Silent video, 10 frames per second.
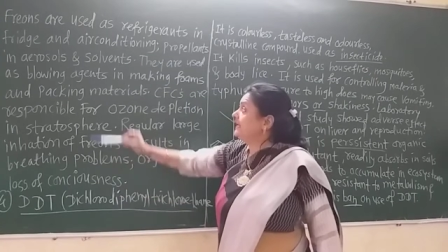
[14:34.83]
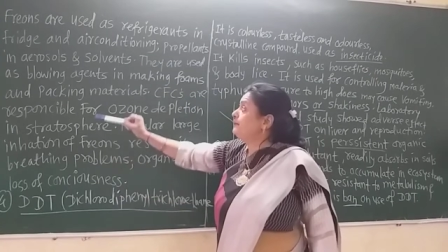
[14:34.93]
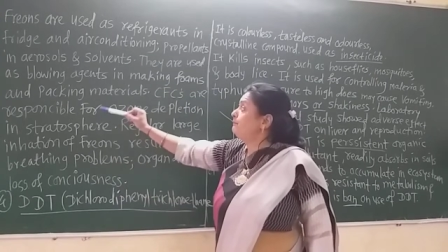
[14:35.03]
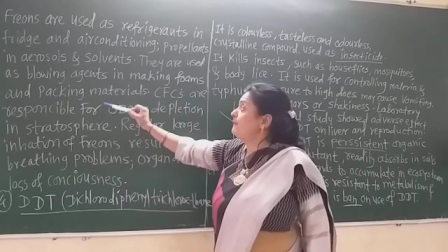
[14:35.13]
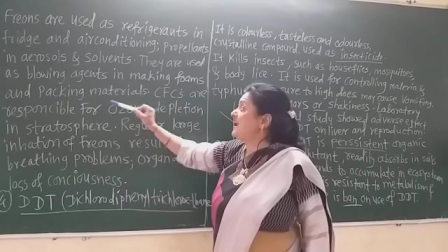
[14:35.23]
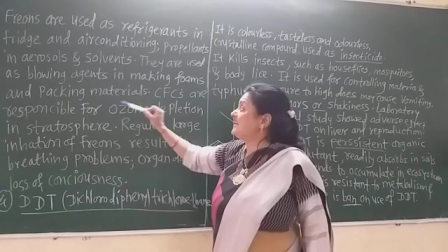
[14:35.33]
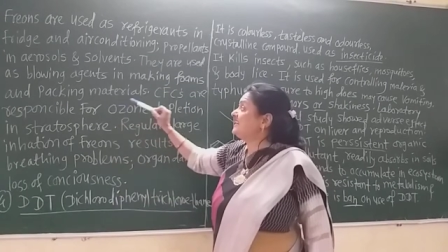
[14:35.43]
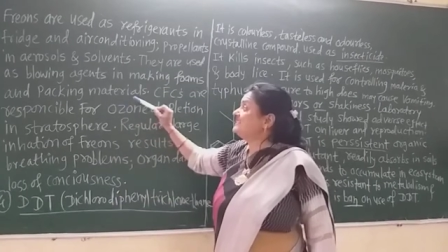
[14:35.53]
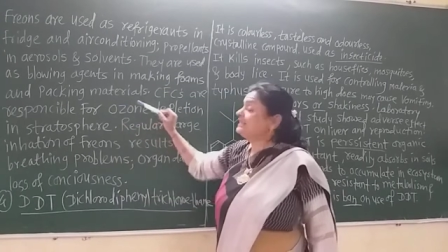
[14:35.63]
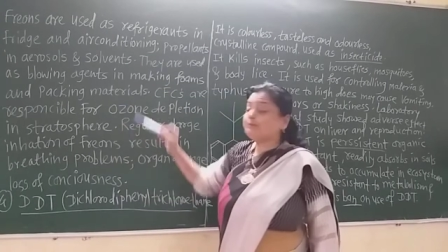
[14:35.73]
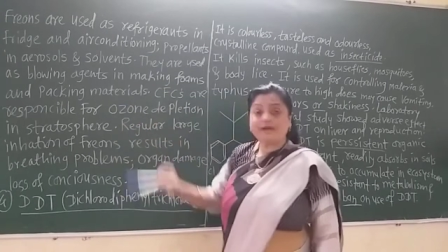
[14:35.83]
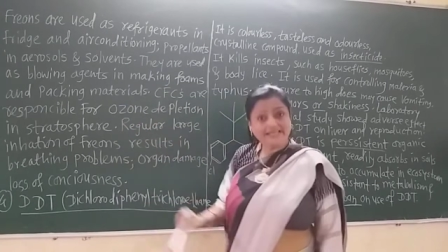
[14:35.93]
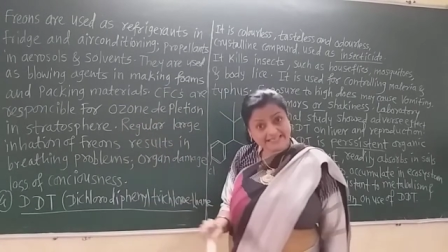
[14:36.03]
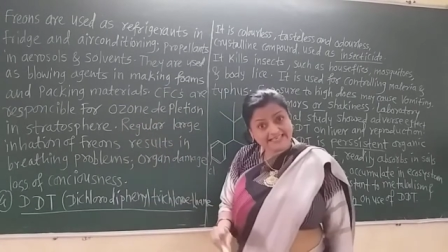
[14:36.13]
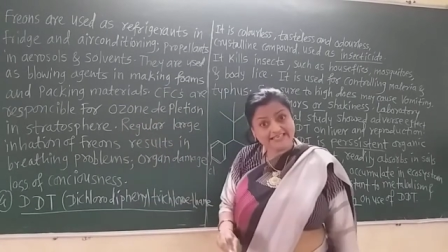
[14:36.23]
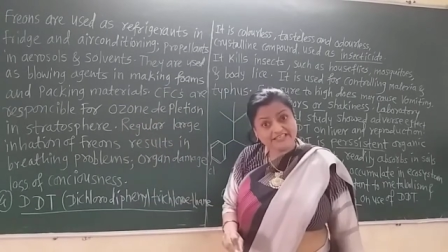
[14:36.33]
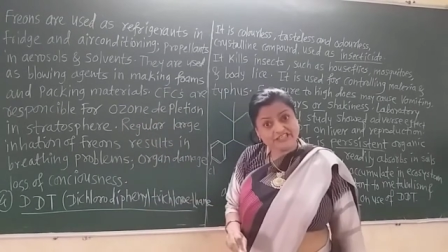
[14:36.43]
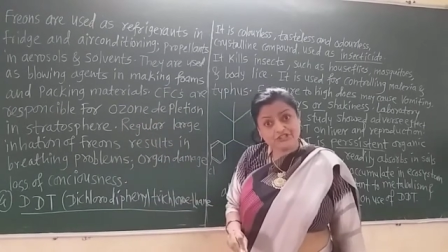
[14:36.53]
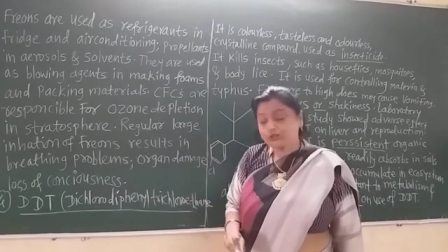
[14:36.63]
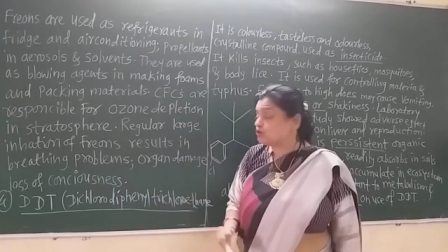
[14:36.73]
in packaging material. It
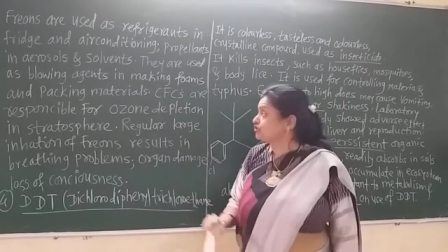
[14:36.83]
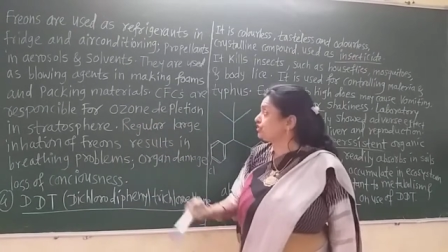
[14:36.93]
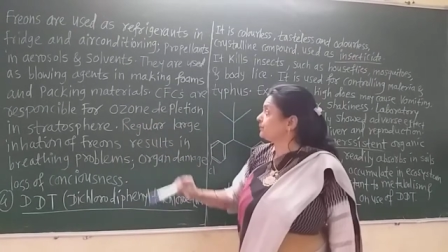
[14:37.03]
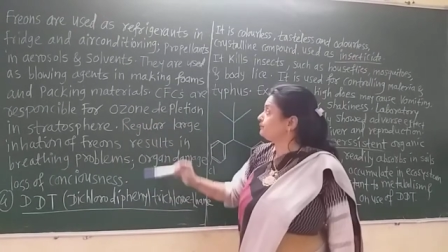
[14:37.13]
is used.